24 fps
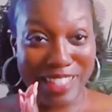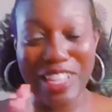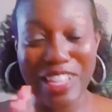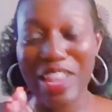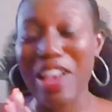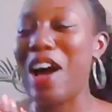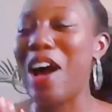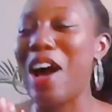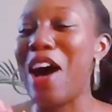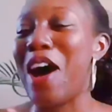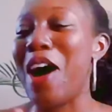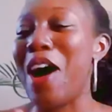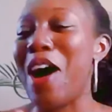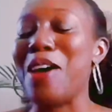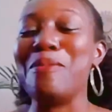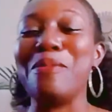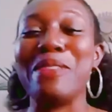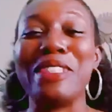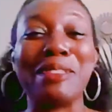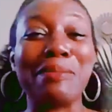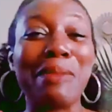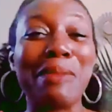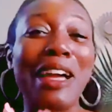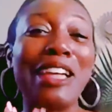
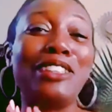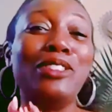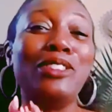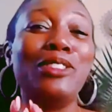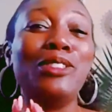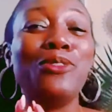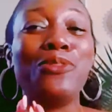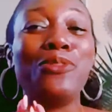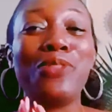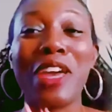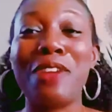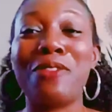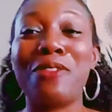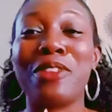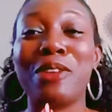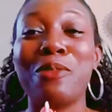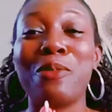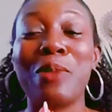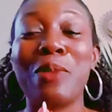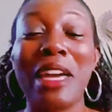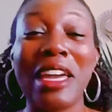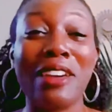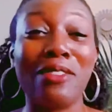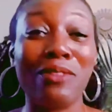it's my new favorite
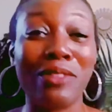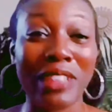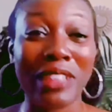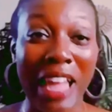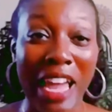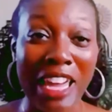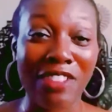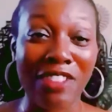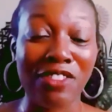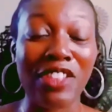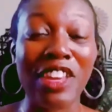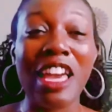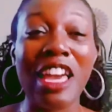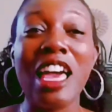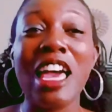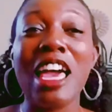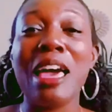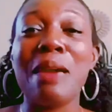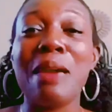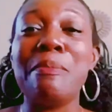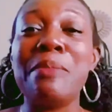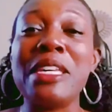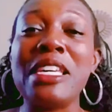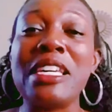way of life
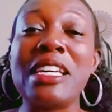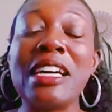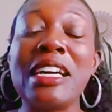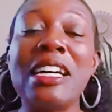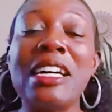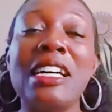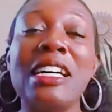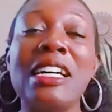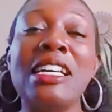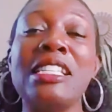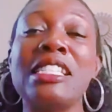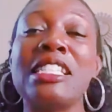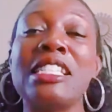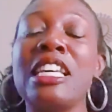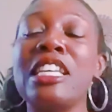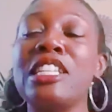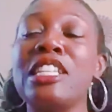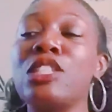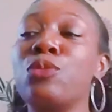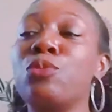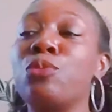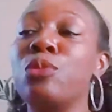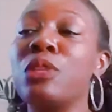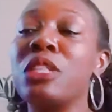because
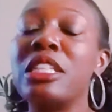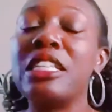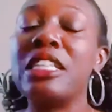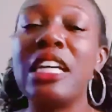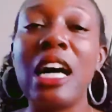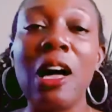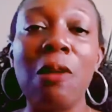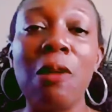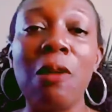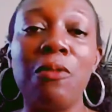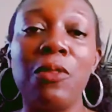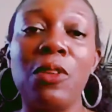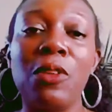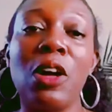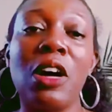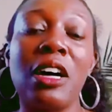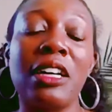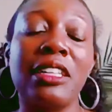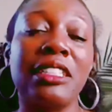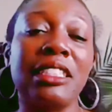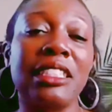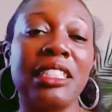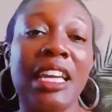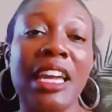it's really helpful
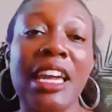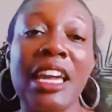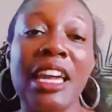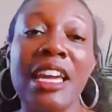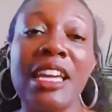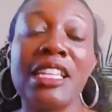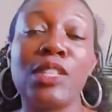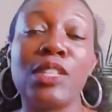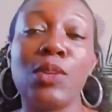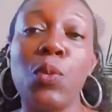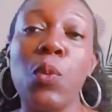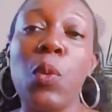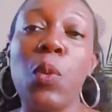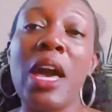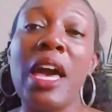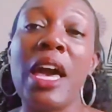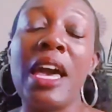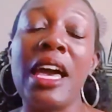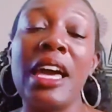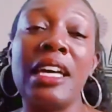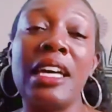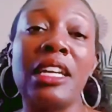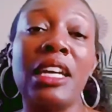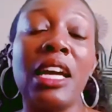on days
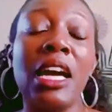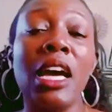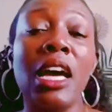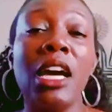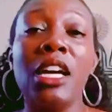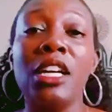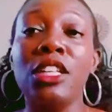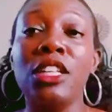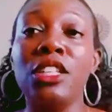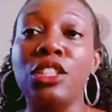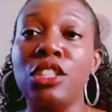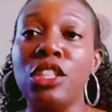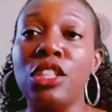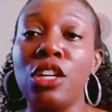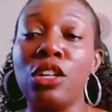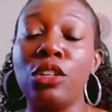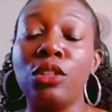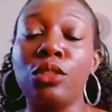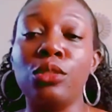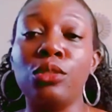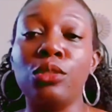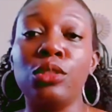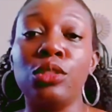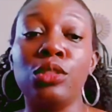when you
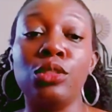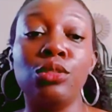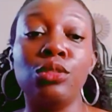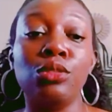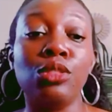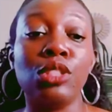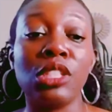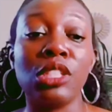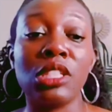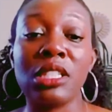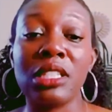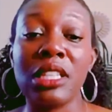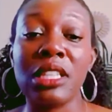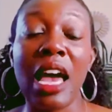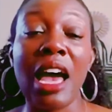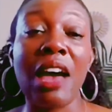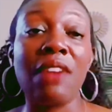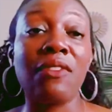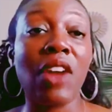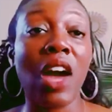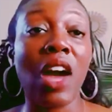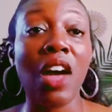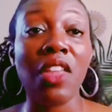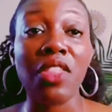know you just have
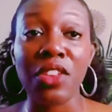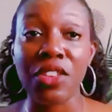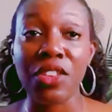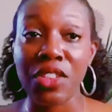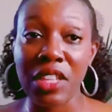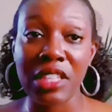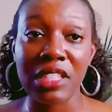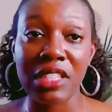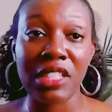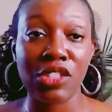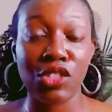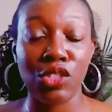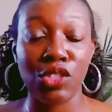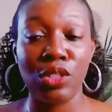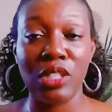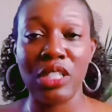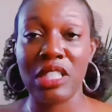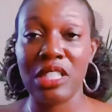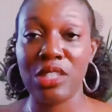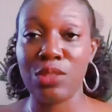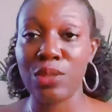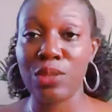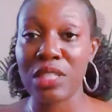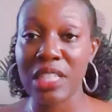other things that you need
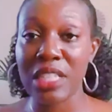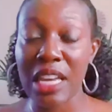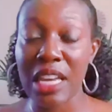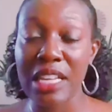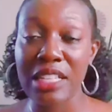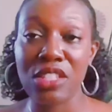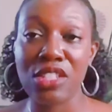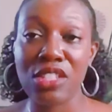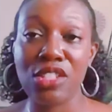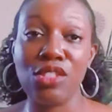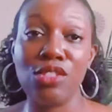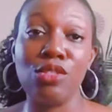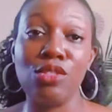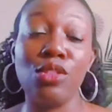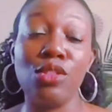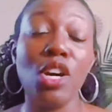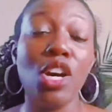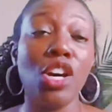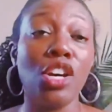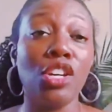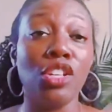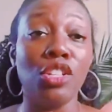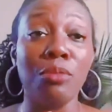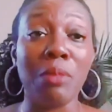to attend to
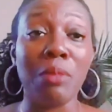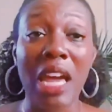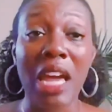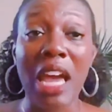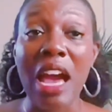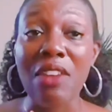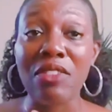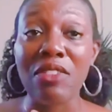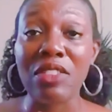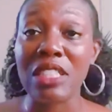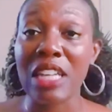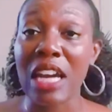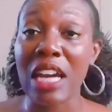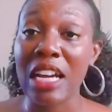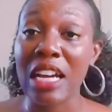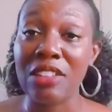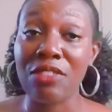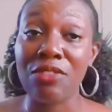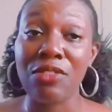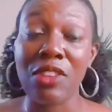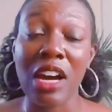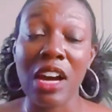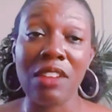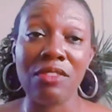you might have a nine to
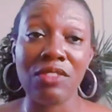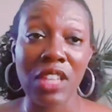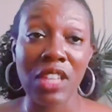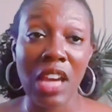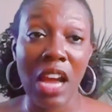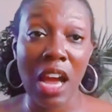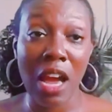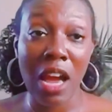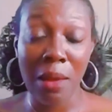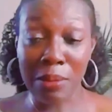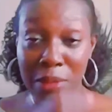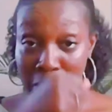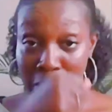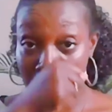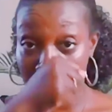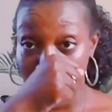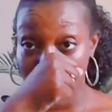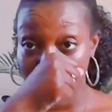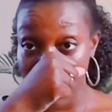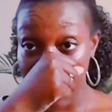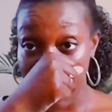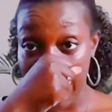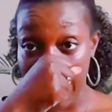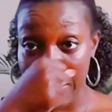five job some of
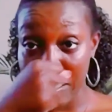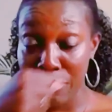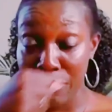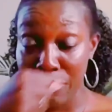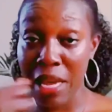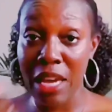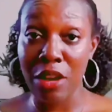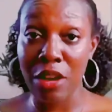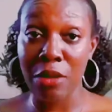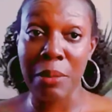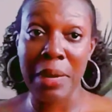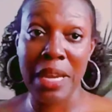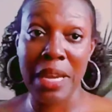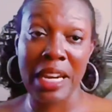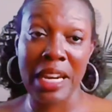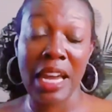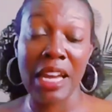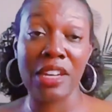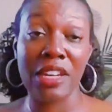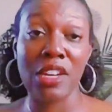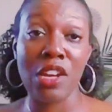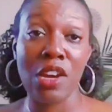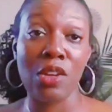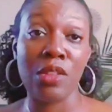you guys may or may
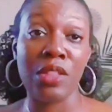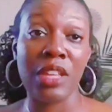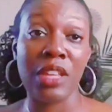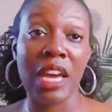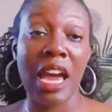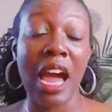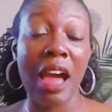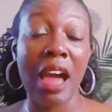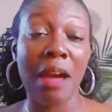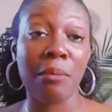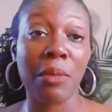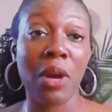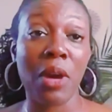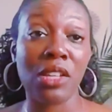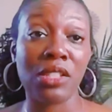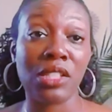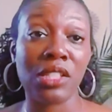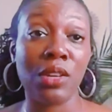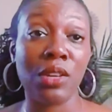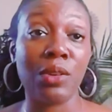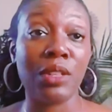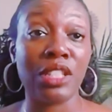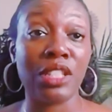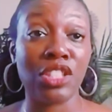not know that i'm
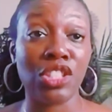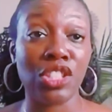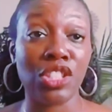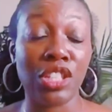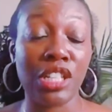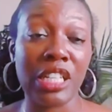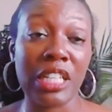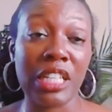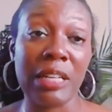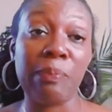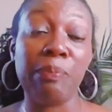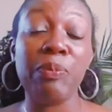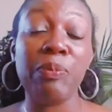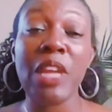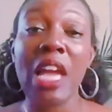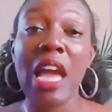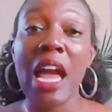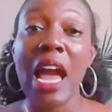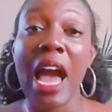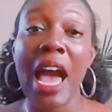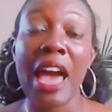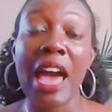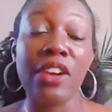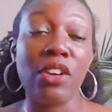also an attorney
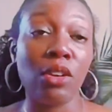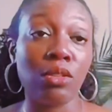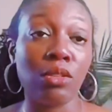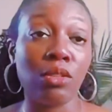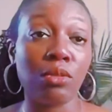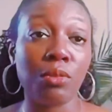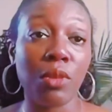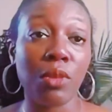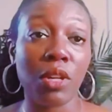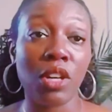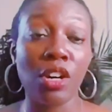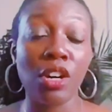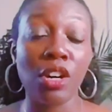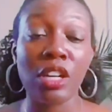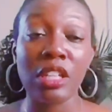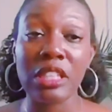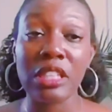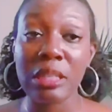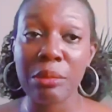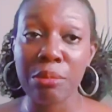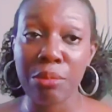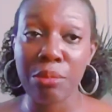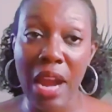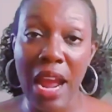i don't
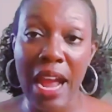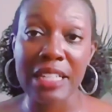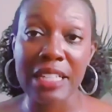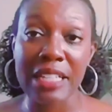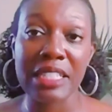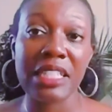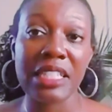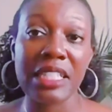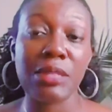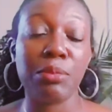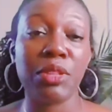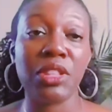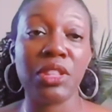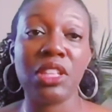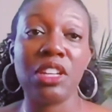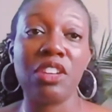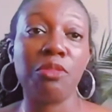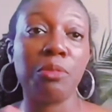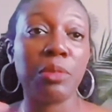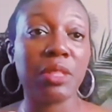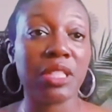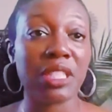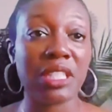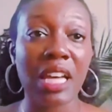currently practice but there have
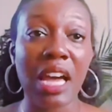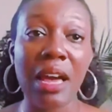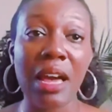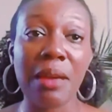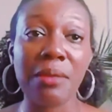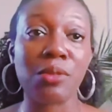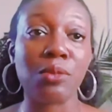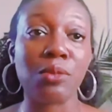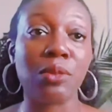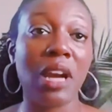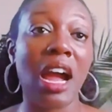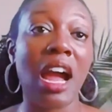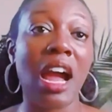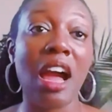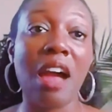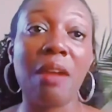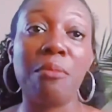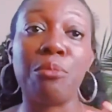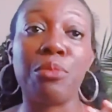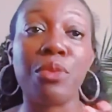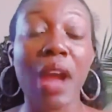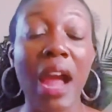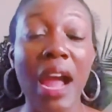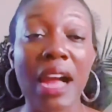been times where
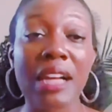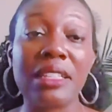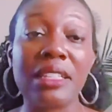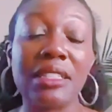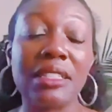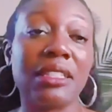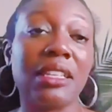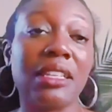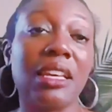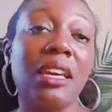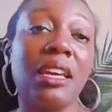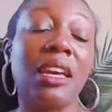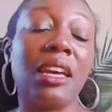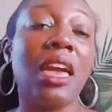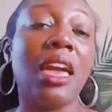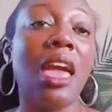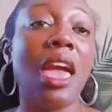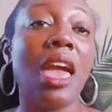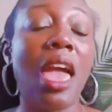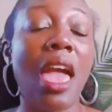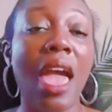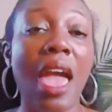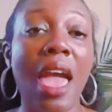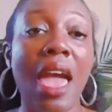i'm practicing
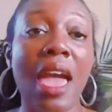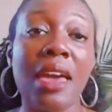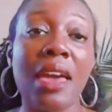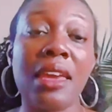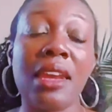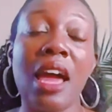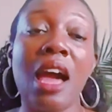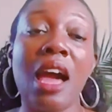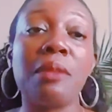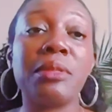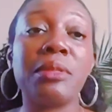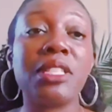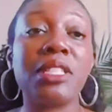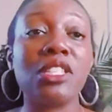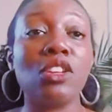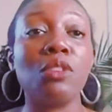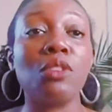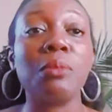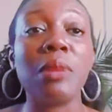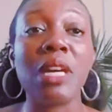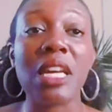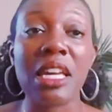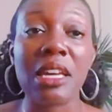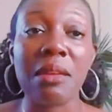and i'm still
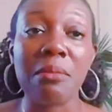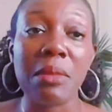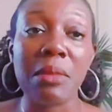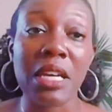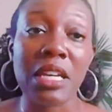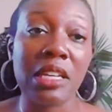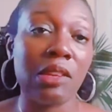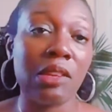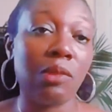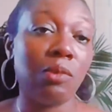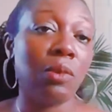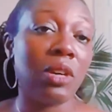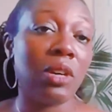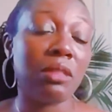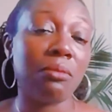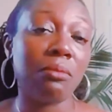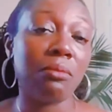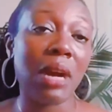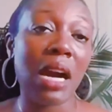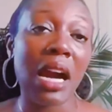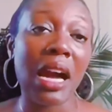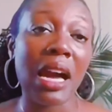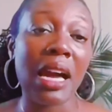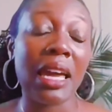making money with
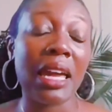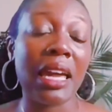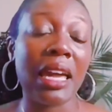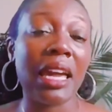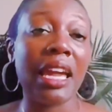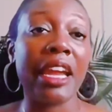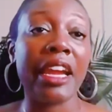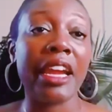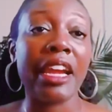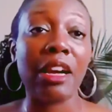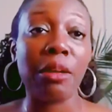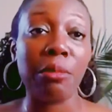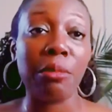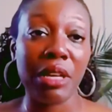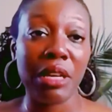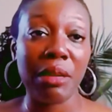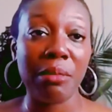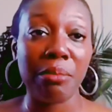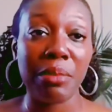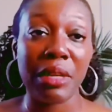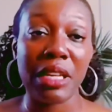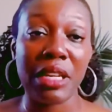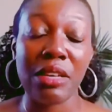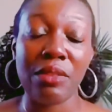my
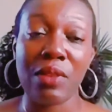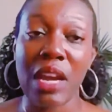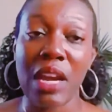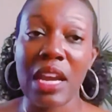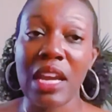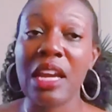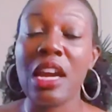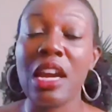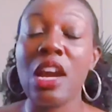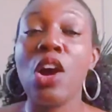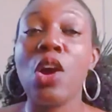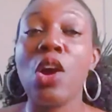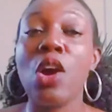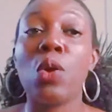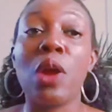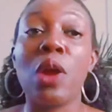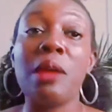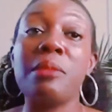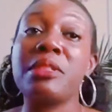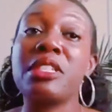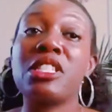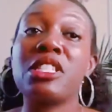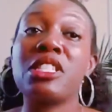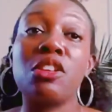airbnb right or i'm
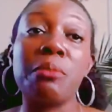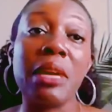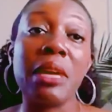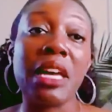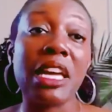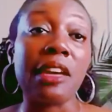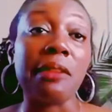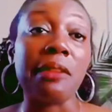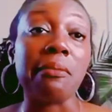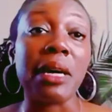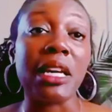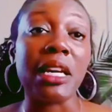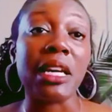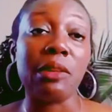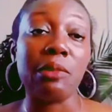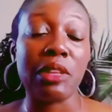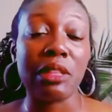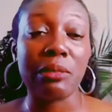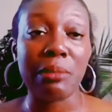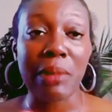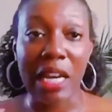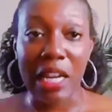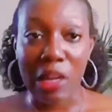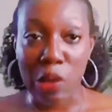still making money with
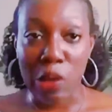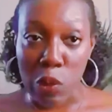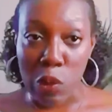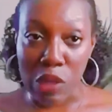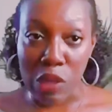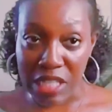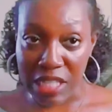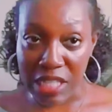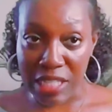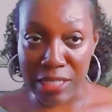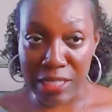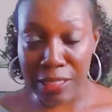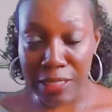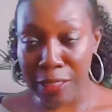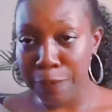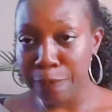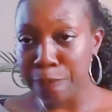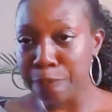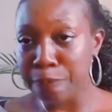my courses